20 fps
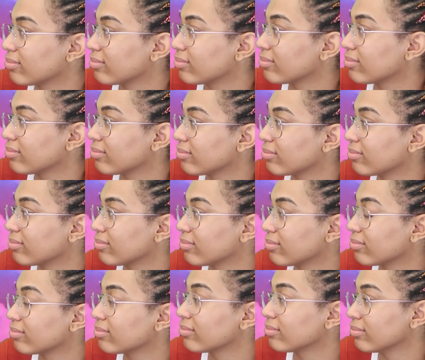
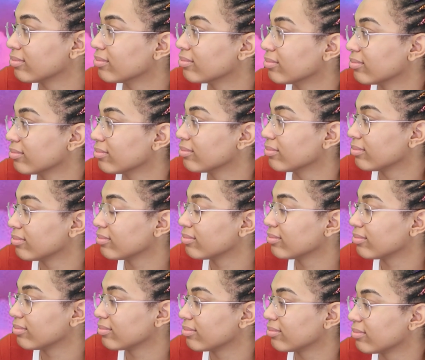
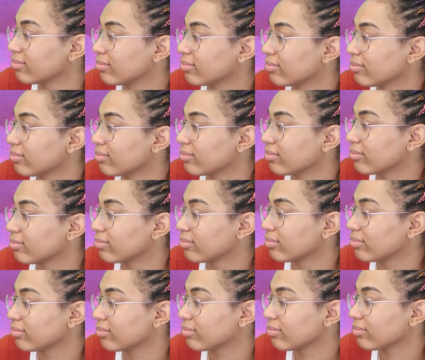
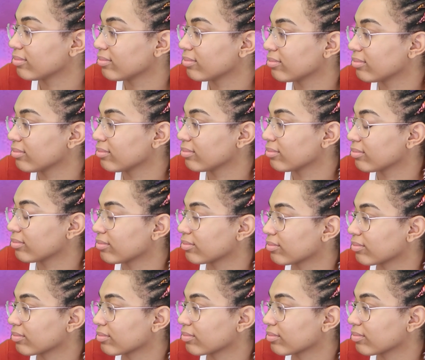
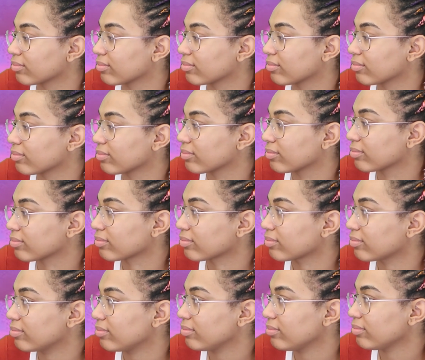
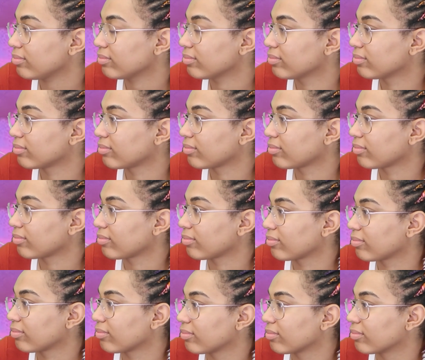
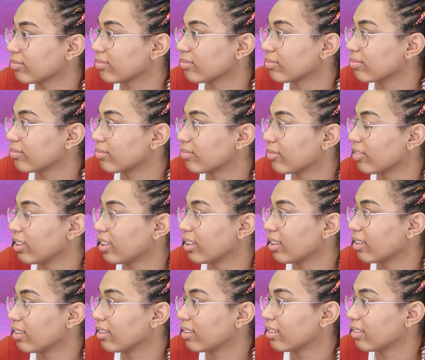
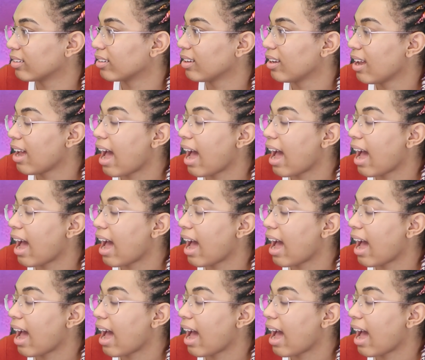[no speech]